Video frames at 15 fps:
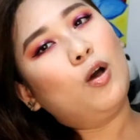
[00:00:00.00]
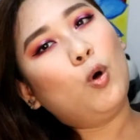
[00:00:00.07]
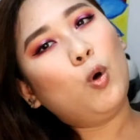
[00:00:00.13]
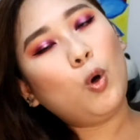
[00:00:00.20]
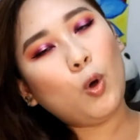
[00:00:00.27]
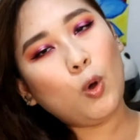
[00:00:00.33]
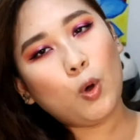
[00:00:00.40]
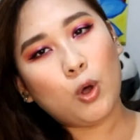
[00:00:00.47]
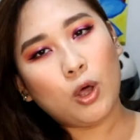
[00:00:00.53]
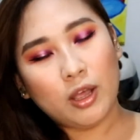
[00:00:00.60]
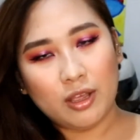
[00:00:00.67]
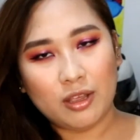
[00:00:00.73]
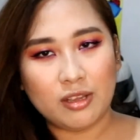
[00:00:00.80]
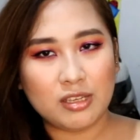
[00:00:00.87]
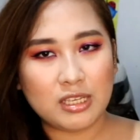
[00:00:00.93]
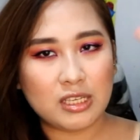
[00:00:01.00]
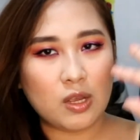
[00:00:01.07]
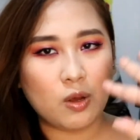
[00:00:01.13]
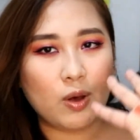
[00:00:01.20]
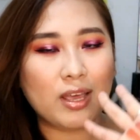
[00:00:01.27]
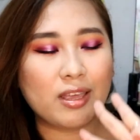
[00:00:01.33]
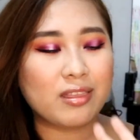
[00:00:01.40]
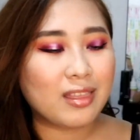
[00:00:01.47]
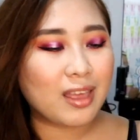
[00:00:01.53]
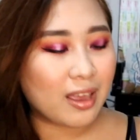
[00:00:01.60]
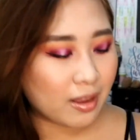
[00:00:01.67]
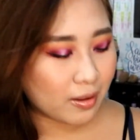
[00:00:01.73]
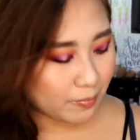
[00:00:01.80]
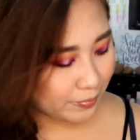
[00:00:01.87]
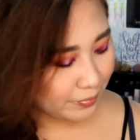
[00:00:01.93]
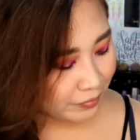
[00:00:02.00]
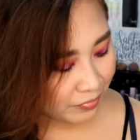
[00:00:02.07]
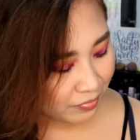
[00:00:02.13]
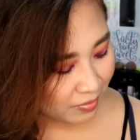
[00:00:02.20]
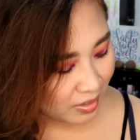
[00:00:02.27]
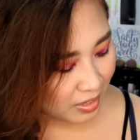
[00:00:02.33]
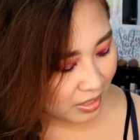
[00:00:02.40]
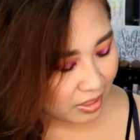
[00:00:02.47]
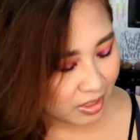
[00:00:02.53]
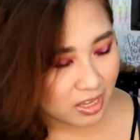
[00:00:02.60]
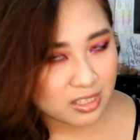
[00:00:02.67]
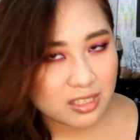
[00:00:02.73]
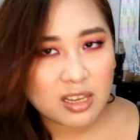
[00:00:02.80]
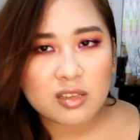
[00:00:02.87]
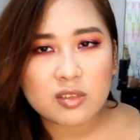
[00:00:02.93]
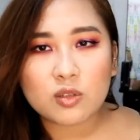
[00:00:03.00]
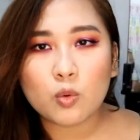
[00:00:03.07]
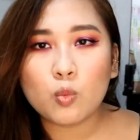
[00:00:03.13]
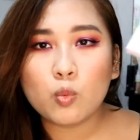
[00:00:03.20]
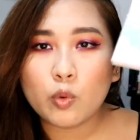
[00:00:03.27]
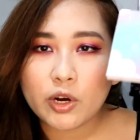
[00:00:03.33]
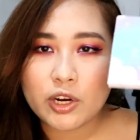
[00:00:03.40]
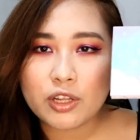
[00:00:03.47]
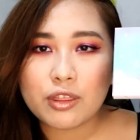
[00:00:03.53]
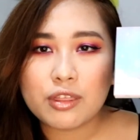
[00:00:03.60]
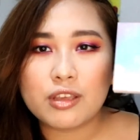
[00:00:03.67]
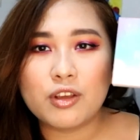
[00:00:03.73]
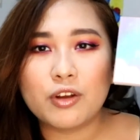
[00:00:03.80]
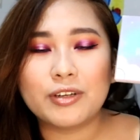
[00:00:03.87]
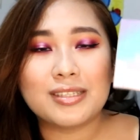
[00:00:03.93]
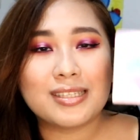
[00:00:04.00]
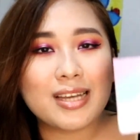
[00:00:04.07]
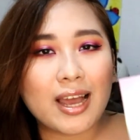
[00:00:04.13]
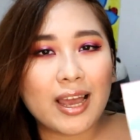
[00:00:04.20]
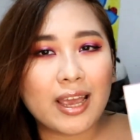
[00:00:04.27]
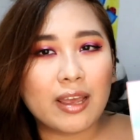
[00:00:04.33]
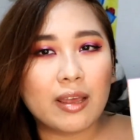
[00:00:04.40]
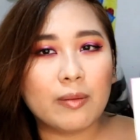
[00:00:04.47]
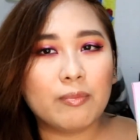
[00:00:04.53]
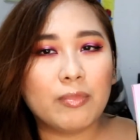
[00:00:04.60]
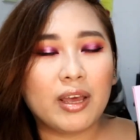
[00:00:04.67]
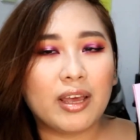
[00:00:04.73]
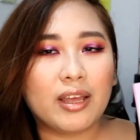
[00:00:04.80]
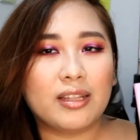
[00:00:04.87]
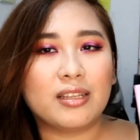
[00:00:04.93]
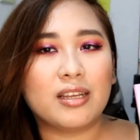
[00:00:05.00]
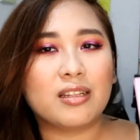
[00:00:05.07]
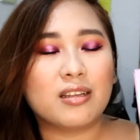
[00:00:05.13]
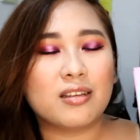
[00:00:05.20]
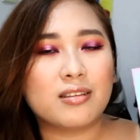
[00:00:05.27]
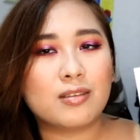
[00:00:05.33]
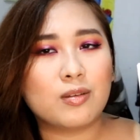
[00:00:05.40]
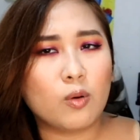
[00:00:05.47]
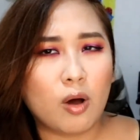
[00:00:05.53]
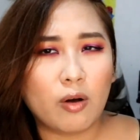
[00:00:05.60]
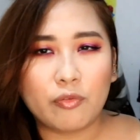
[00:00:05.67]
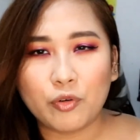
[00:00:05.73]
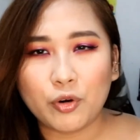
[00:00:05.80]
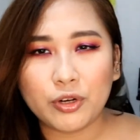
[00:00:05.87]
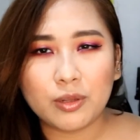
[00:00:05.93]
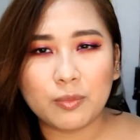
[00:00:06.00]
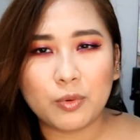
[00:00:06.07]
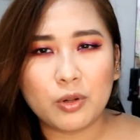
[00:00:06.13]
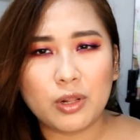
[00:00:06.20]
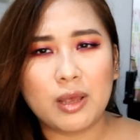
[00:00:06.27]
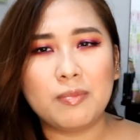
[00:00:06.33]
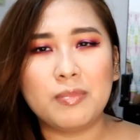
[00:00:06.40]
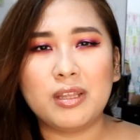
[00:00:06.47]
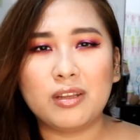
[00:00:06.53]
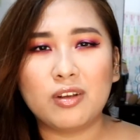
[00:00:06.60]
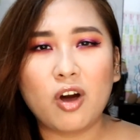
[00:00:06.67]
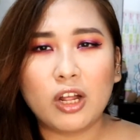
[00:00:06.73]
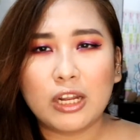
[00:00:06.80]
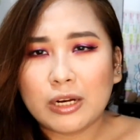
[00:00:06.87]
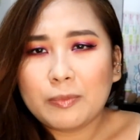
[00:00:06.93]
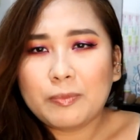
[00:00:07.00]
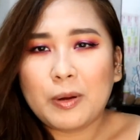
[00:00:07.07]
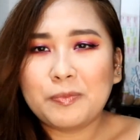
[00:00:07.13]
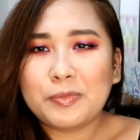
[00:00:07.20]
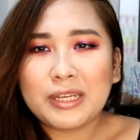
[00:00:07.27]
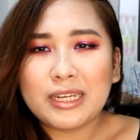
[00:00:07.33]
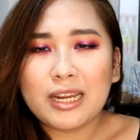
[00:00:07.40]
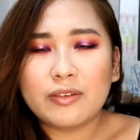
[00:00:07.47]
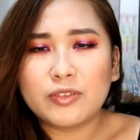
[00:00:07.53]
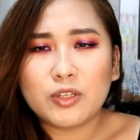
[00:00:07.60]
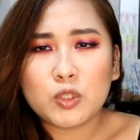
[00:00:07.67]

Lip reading: whew. So I think this is worth your time, and it is so affordable. I mean, Colourpop can never